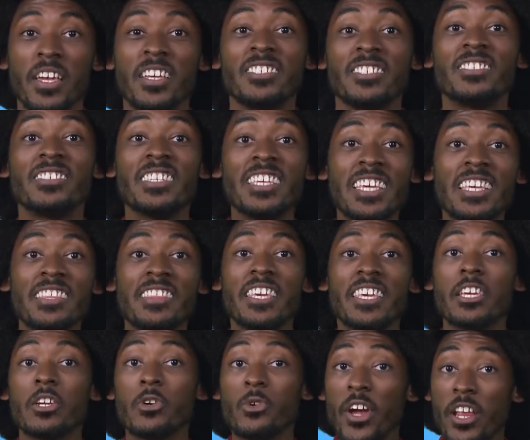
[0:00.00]
See the
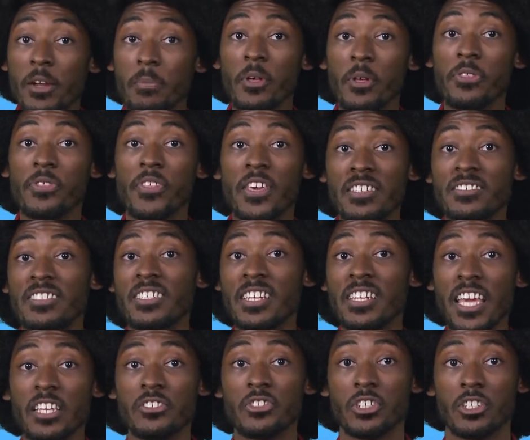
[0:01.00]
incredible things in
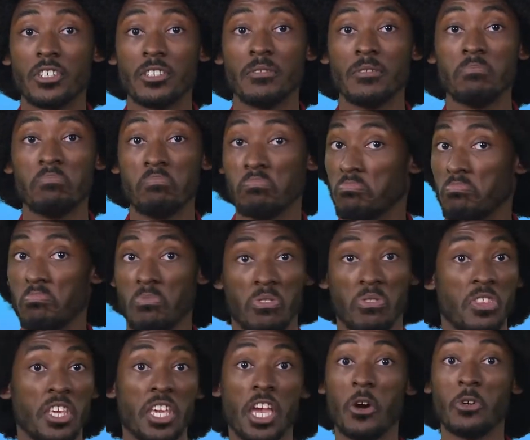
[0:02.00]
nature.
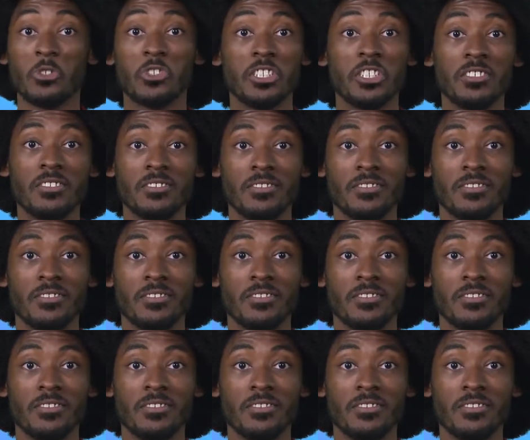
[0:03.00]
The ocean?